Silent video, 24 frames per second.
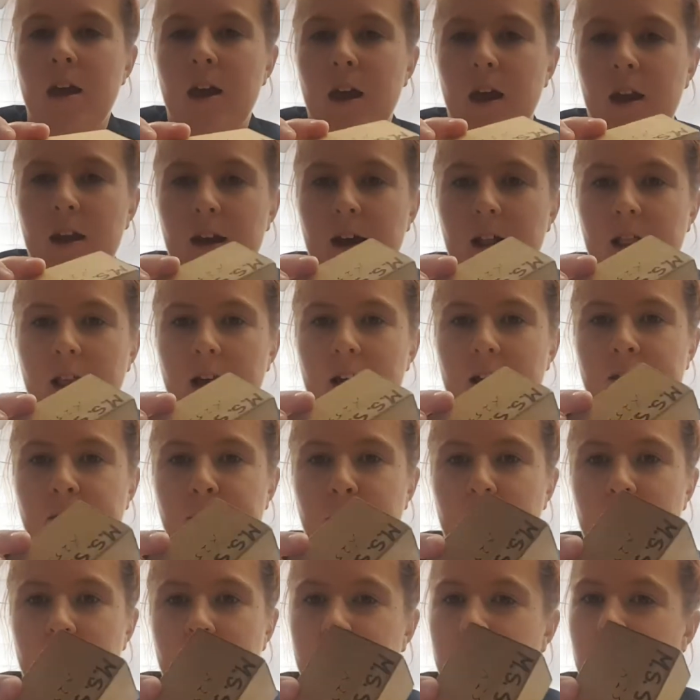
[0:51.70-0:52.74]
And our last
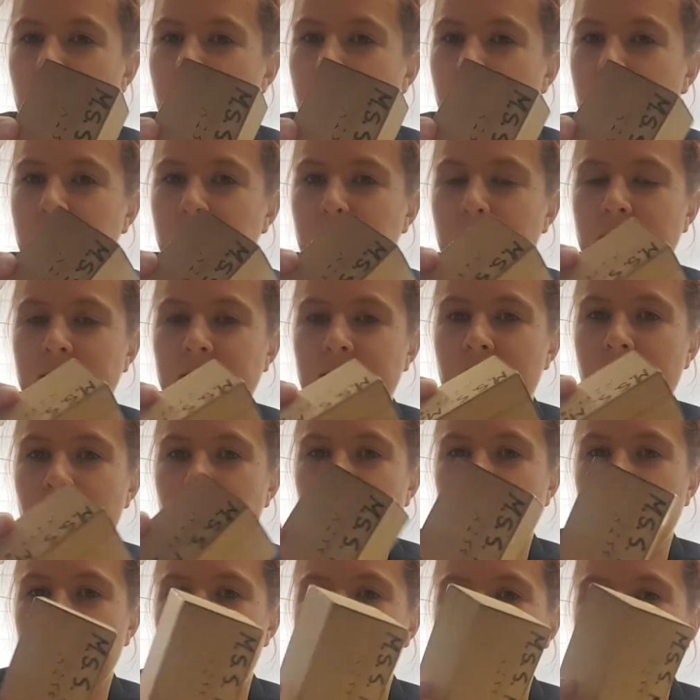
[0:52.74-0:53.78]
one, it's got those
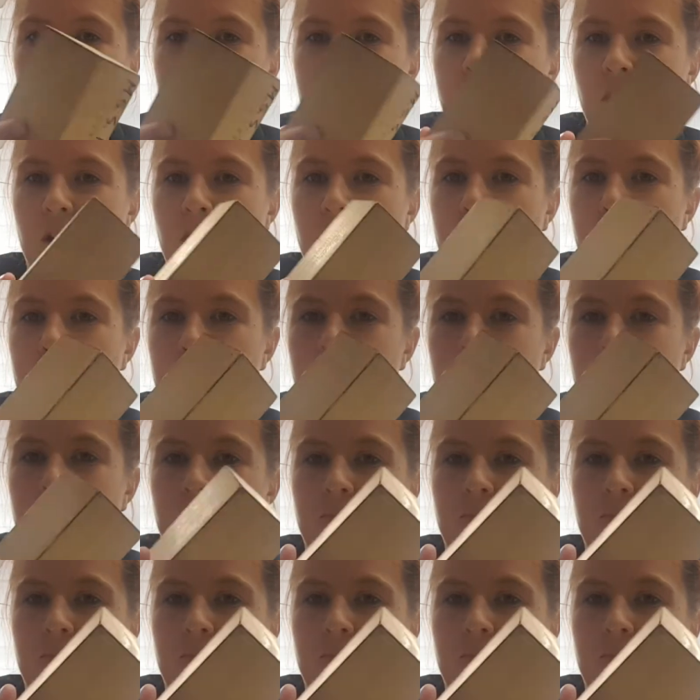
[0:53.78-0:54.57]
rectangles around the side.